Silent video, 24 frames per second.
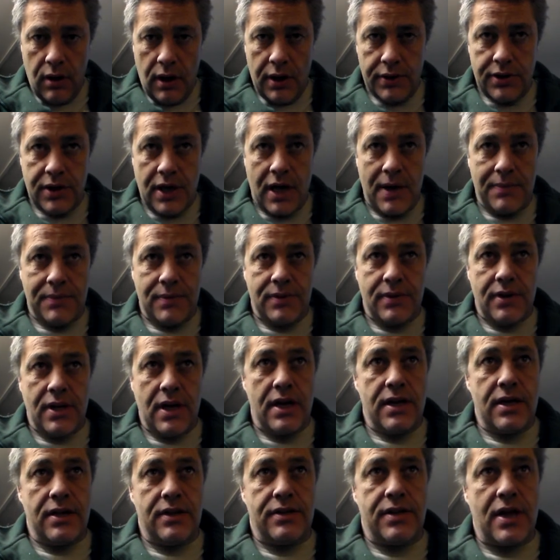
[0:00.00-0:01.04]
Hi chaps, the
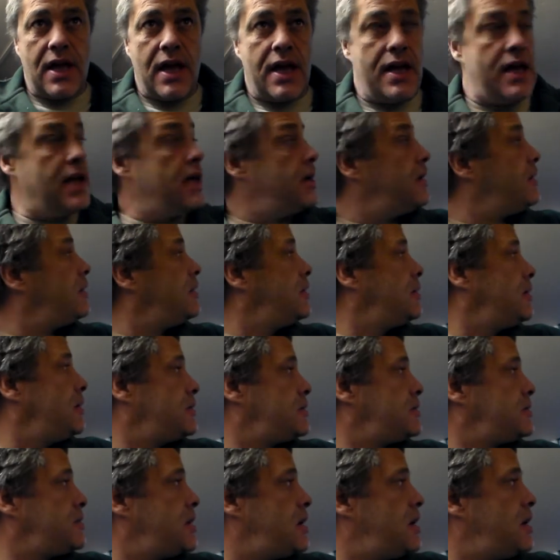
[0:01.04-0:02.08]
end of the day.
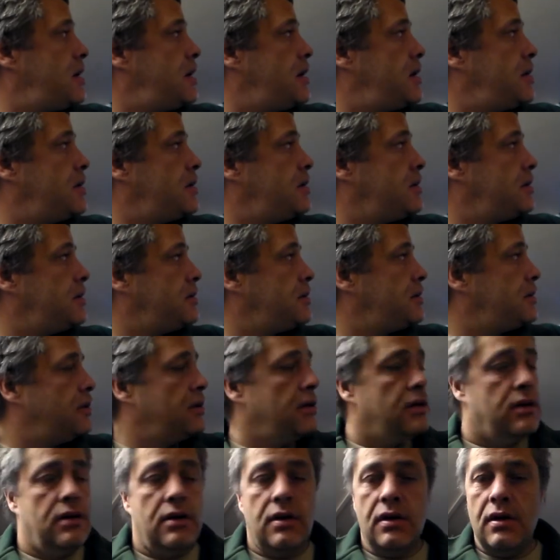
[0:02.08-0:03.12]
It's
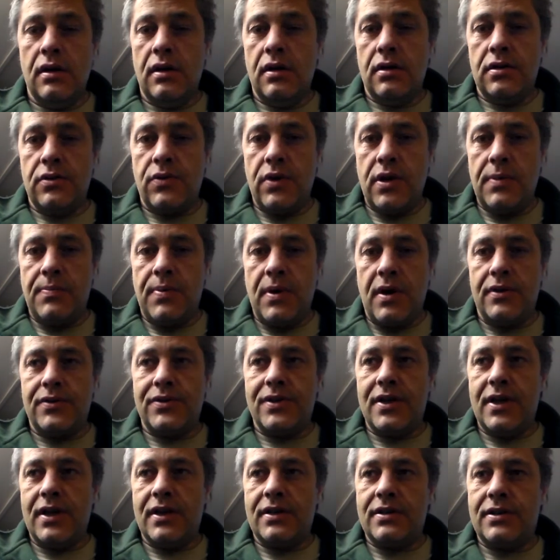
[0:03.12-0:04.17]
20
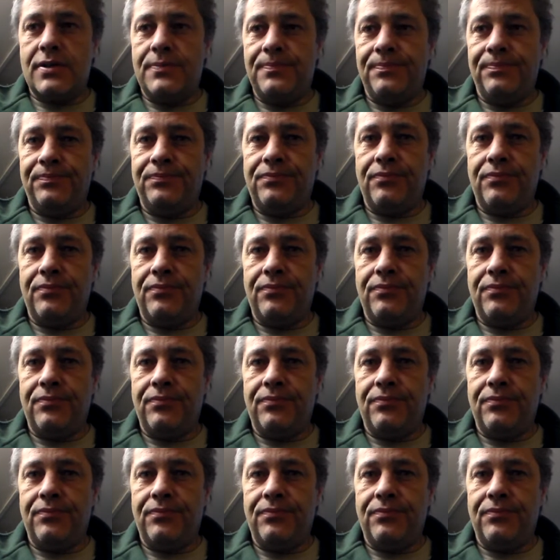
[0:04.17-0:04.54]
past 6.